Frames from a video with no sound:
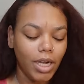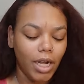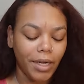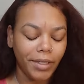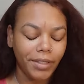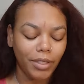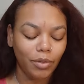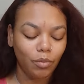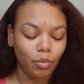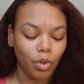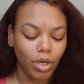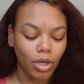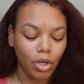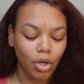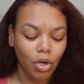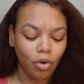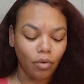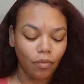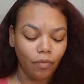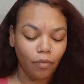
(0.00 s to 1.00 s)
I didn't want to
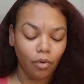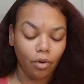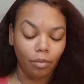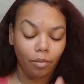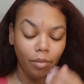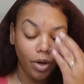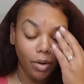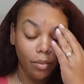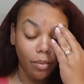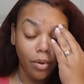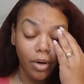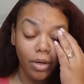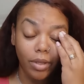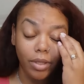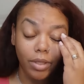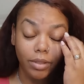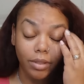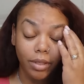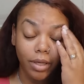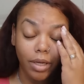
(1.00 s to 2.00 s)
go for a middle part
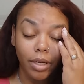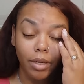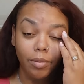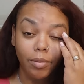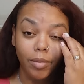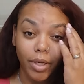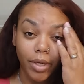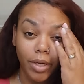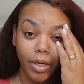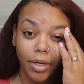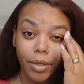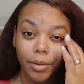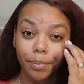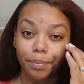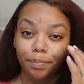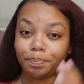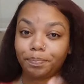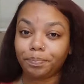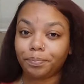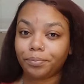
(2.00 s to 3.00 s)
this time.
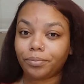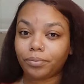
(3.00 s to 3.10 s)
Um,